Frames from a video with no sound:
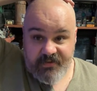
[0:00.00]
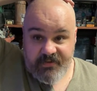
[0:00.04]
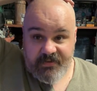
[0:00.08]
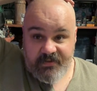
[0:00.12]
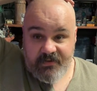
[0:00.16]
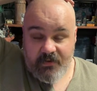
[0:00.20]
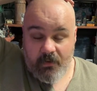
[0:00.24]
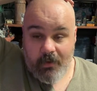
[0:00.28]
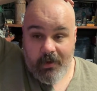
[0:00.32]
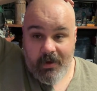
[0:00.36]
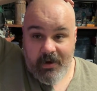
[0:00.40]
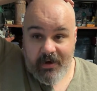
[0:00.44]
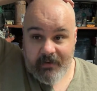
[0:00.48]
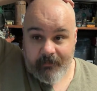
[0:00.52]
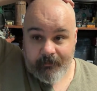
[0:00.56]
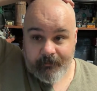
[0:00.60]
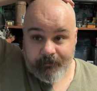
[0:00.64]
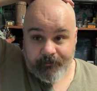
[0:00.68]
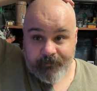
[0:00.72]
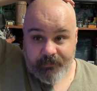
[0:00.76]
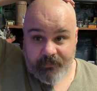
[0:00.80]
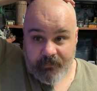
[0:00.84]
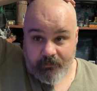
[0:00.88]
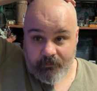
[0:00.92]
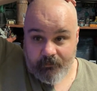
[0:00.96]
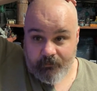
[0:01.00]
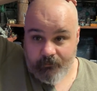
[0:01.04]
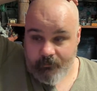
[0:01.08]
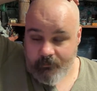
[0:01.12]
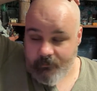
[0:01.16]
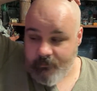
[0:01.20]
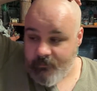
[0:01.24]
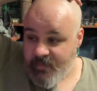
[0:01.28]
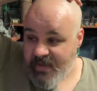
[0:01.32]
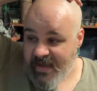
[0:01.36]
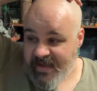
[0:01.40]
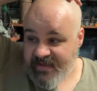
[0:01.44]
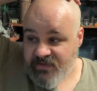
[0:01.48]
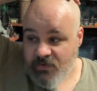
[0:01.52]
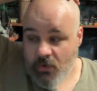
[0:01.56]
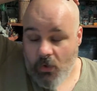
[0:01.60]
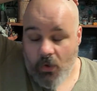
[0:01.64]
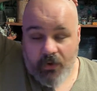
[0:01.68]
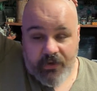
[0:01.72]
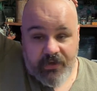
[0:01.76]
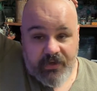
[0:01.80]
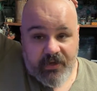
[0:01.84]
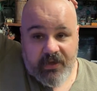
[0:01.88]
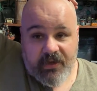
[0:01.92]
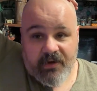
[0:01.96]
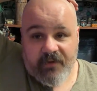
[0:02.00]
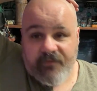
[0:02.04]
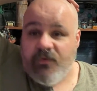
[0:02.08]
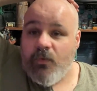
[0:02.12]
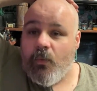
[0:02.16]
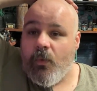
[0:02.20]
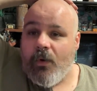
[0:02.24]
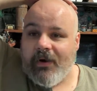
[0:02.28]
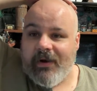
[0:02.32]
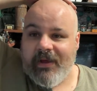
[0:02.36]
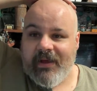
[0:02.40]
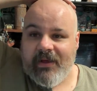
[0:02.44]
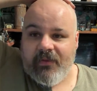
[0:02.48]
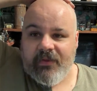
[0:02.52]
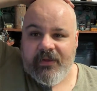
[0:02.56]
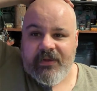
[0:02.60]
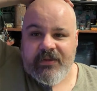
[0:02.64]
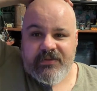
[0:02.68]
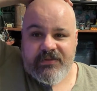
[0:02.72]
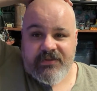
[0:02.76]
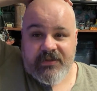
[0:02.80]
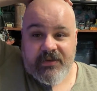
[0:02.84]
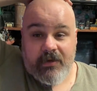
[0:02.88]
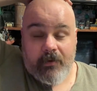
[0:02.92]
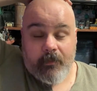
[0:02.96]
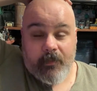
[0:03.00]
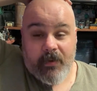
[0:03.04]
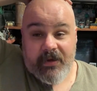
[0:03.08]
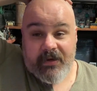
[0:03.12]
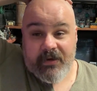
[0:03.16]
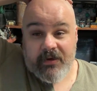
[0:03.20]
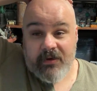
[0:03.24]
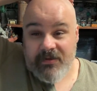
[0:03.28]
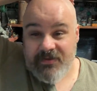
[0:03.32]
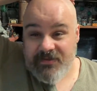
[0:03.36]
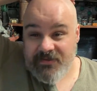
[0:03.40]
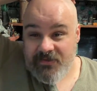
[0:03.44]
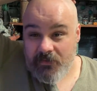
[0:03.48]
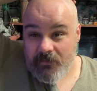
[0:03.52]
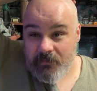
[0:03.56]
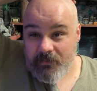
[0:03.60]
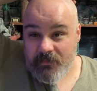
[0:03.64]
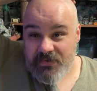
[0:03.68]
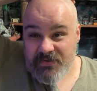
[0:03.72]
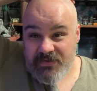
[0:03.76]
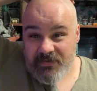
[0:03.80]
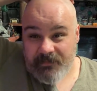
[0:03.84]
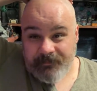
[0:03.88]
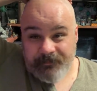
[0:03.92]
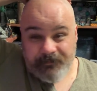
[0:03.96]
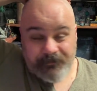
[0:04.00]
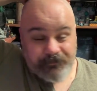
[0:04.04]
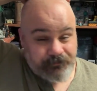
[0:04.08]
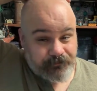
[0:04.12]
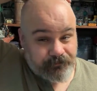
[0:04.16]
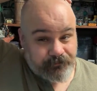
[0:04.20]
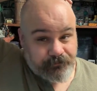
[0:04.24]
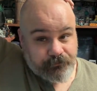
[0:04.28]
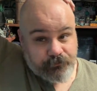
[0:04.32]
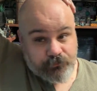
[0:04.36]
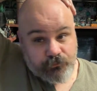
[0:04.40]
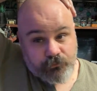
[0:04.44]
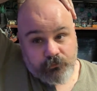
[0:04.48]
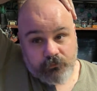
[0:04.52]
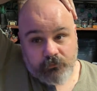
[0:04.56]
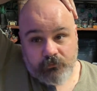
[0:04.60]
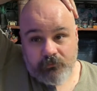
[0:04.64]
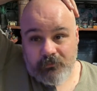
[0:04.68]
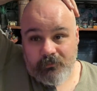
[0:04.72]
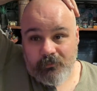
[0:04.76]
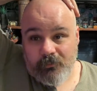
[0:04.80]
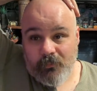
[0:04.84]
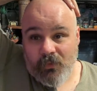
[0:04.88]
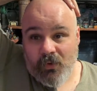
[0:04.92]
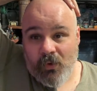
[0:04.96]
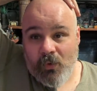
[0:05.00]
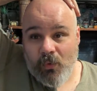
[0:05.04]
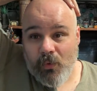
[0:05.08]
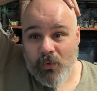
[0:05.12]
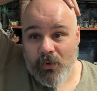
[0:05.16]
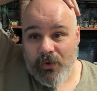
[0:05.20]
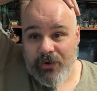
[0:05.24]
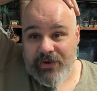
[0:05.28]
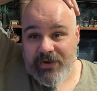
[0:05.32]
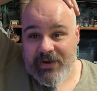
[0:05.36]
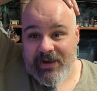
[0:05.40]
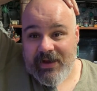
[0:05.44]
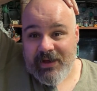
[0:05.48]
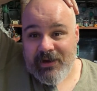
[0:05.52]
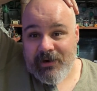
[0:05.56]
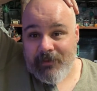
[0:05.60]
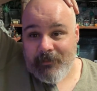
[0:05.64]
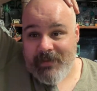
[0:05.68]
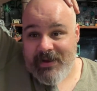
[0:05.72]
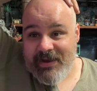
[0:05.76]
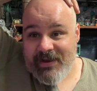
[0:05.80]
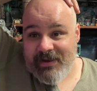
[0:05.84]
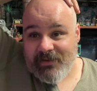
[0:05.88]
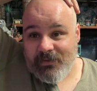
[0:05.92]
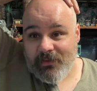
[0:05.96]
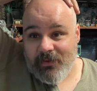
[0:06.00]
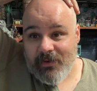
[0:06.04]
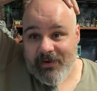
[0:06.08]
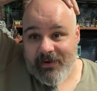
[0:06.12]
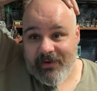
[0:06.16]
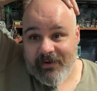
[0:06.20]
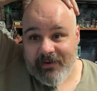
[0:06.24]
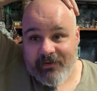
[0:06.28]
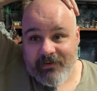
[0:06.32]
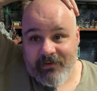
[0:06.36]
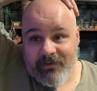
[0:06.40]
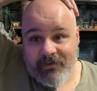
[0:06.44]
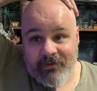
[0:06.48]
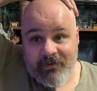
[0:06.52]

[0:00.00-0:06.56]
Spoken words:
in the line. That's all you get if you want aliens. You gotta buy customs, or you gotta make like,